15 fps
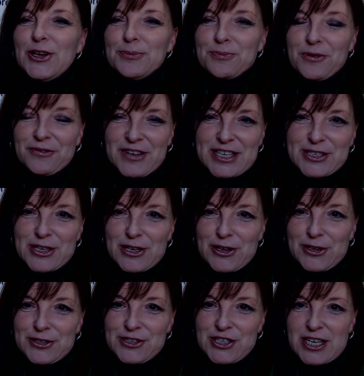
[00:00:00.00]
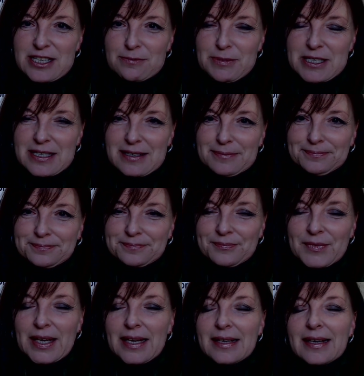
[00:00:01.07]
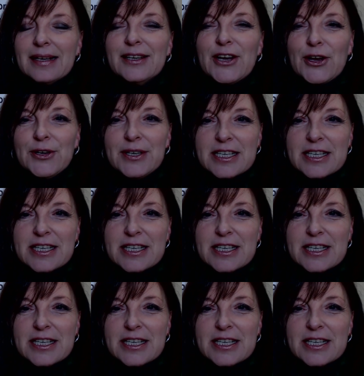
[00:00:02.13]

Professor Lone Jespersen. Lone